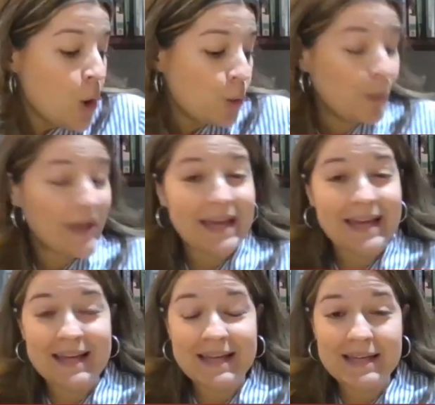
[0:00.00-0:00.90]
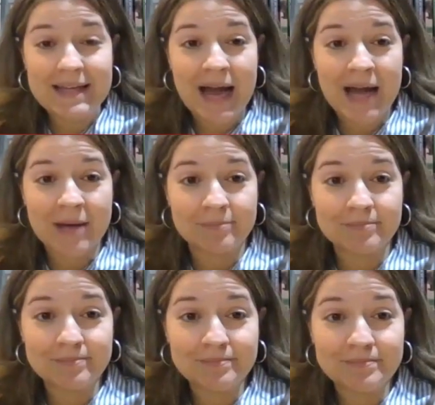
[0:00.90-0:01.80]
We
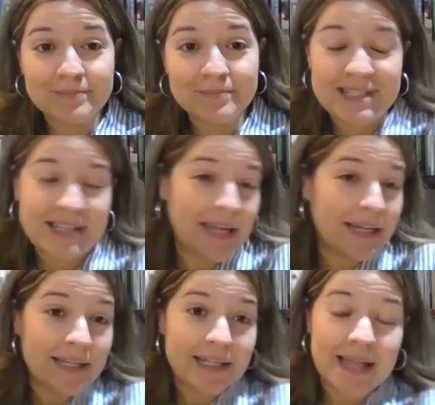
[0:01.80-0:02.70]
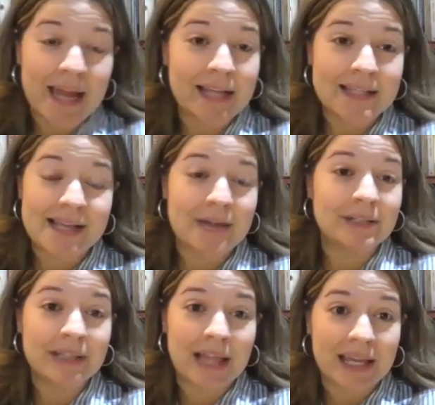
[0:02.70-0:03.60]
decided that it
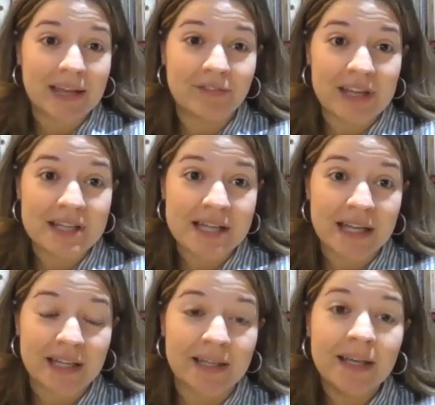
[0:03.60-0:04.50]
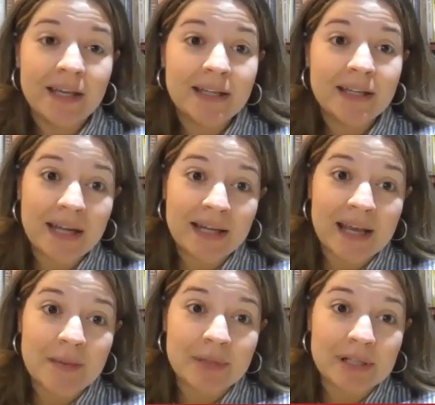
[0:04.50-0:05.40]
sounded like if he didn't get an
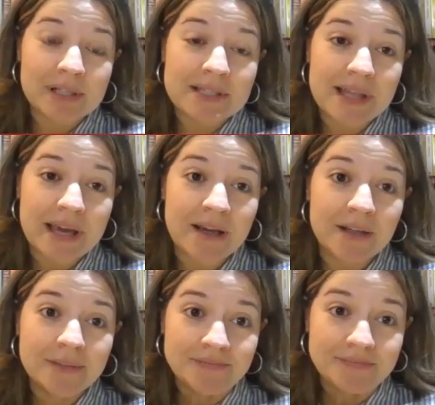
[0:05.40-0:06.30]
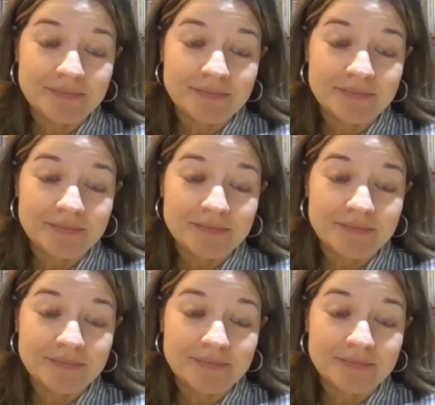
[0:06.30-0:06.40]
ambulance there,